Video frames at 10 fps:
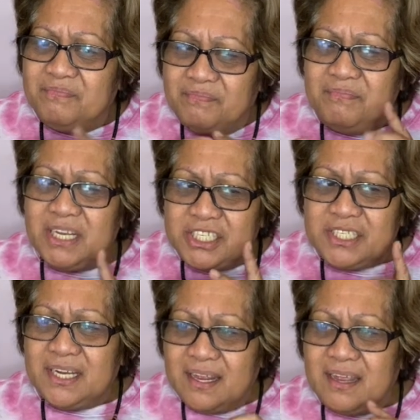Match it
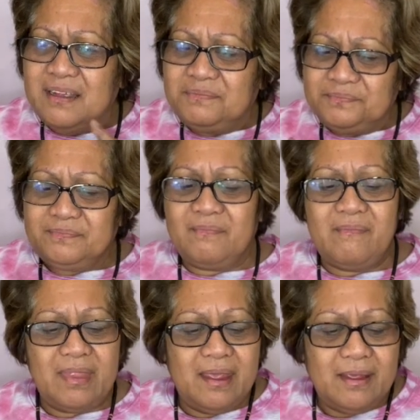together.
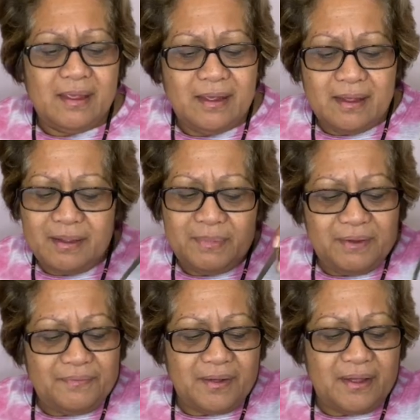I mean,
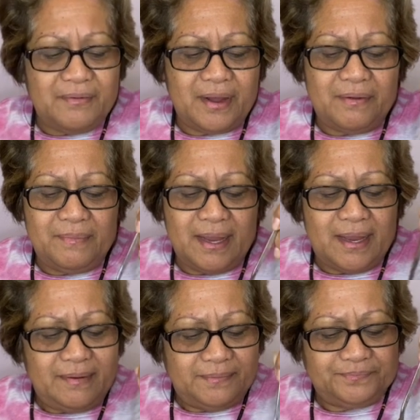far out,
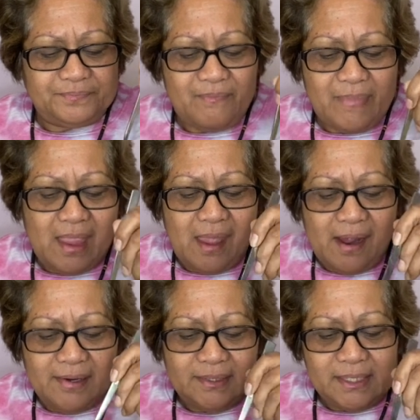man.
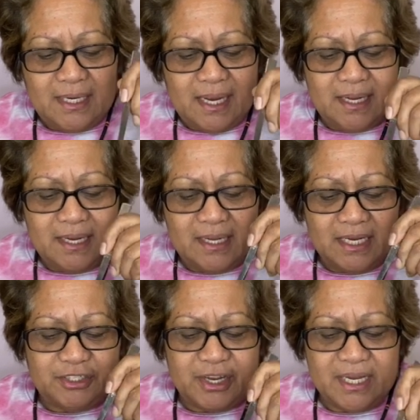I know they're
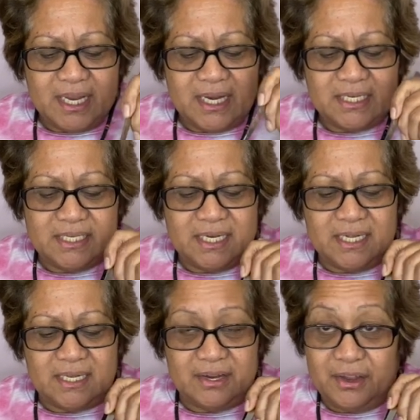trying to get us to get
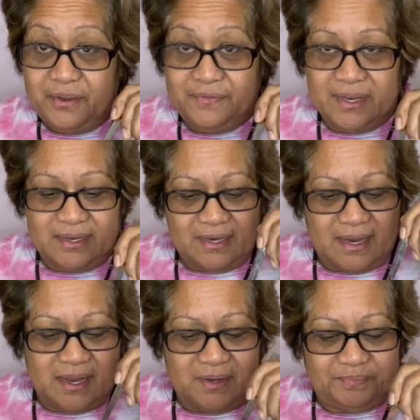the
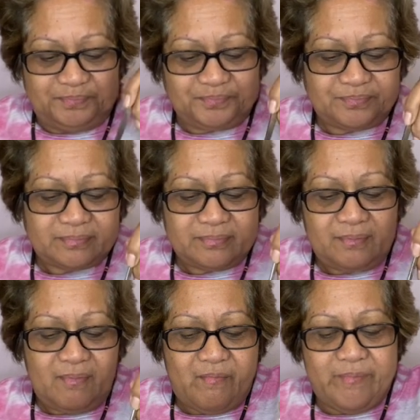COVID
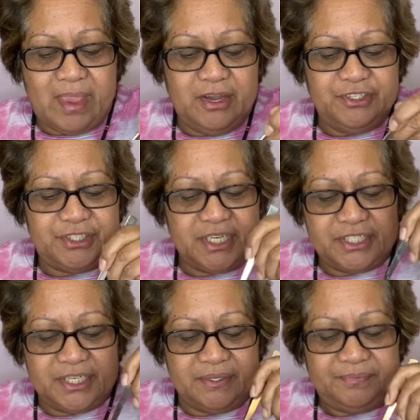
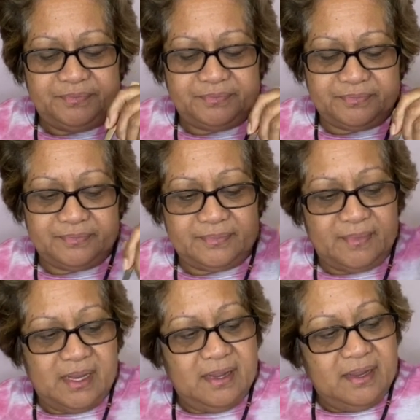injection.
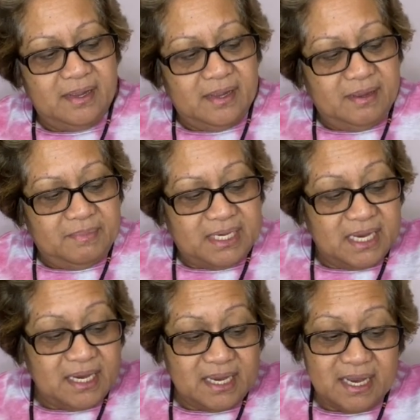But
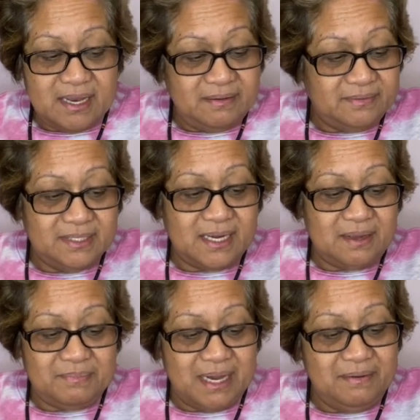then again, you
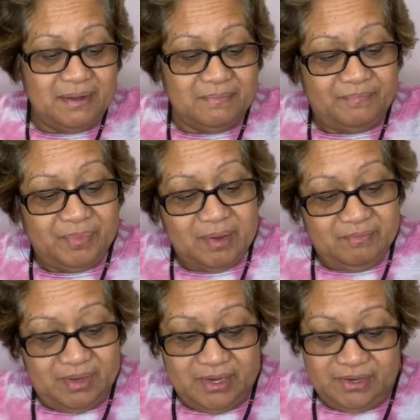can't blame them.
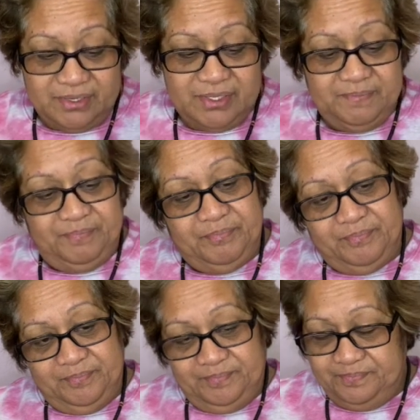Because,
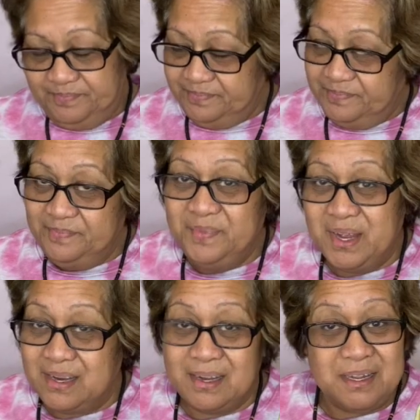
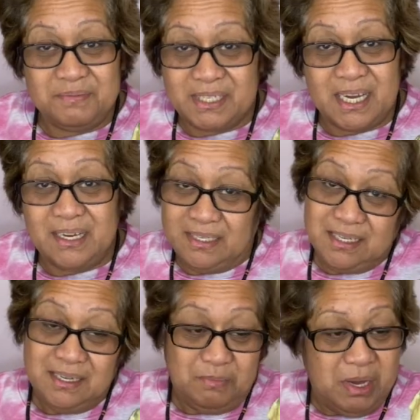like I keep saying, it's
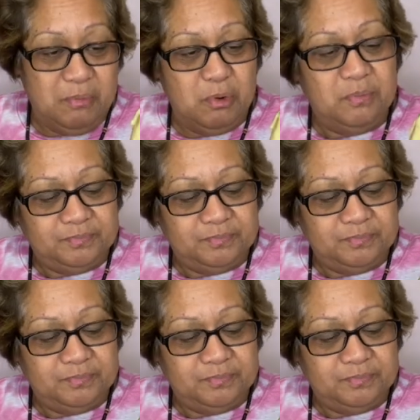in the Bible.